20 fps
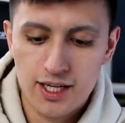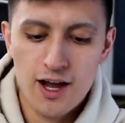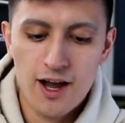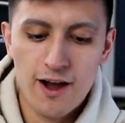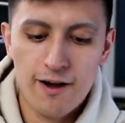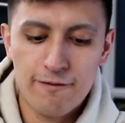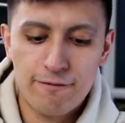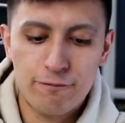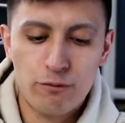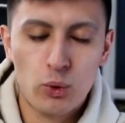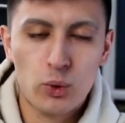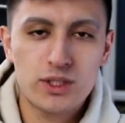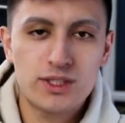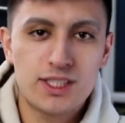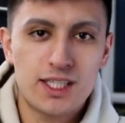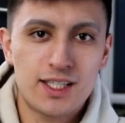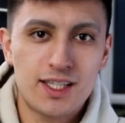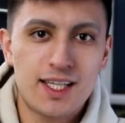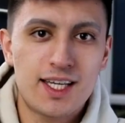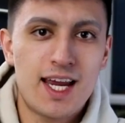uh,
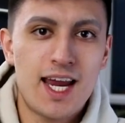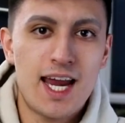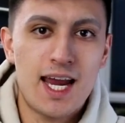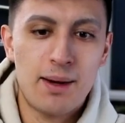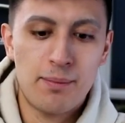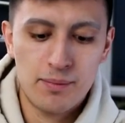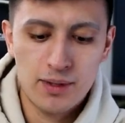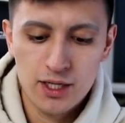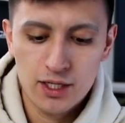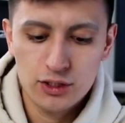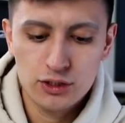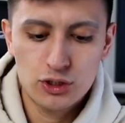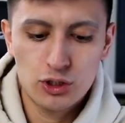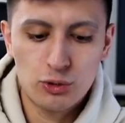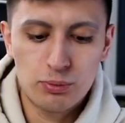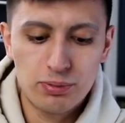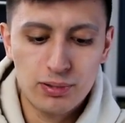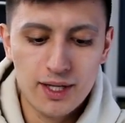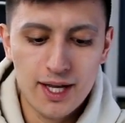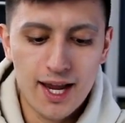forcing the game to
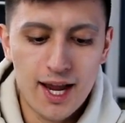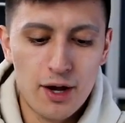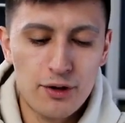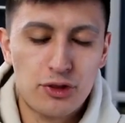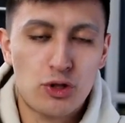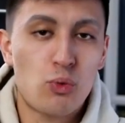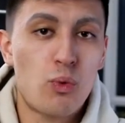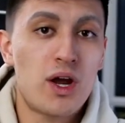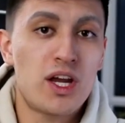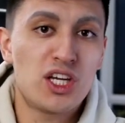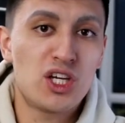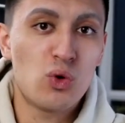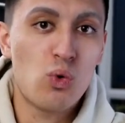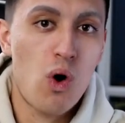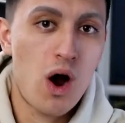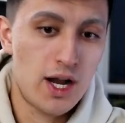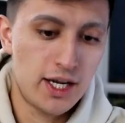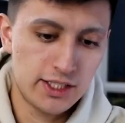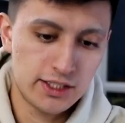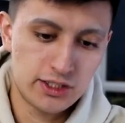play out the way you
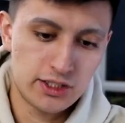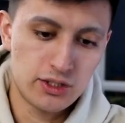want it